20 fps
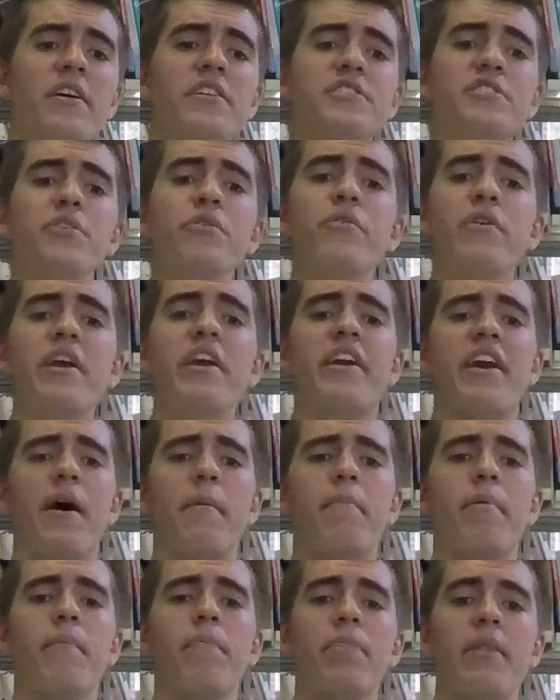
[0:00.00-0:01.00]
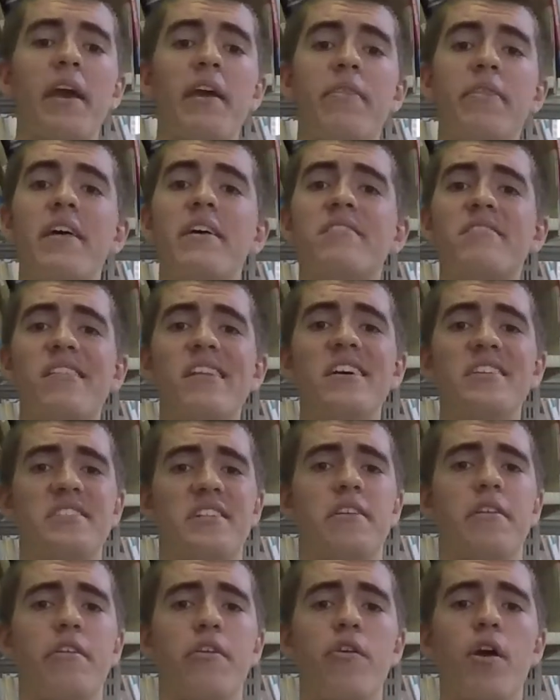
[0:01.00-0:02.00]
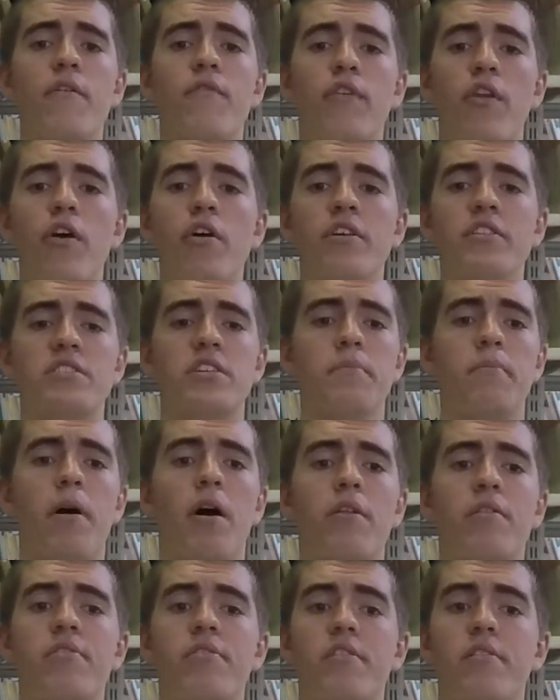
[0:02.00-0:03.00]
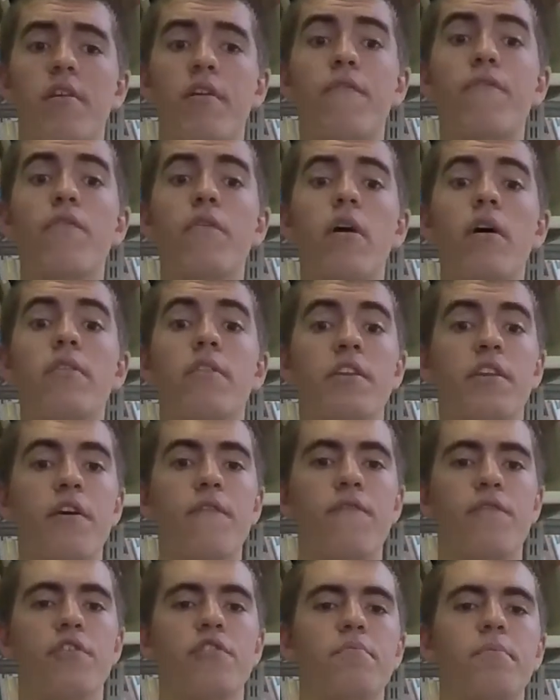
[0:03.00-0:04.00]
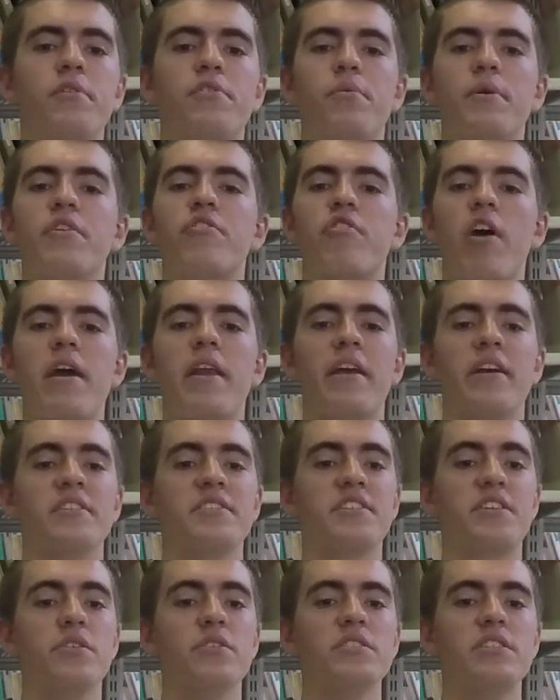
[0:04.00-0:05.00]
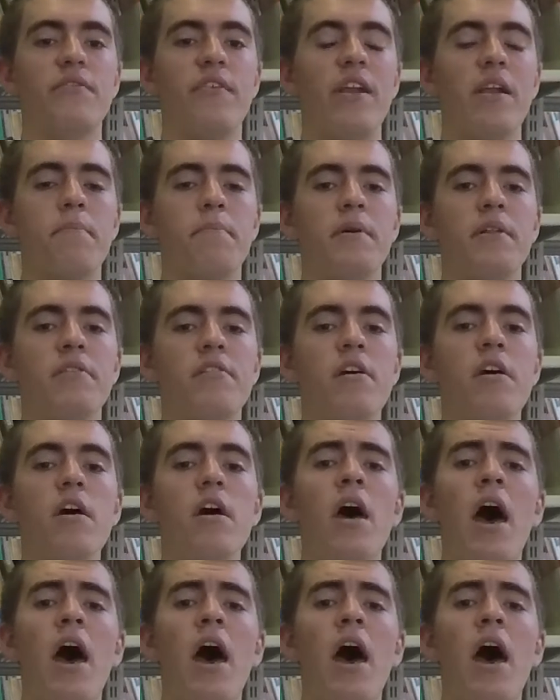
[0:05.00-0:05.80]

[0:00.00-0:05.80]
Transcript: To recap, in this lesson you have learned about the difference between training and skills development,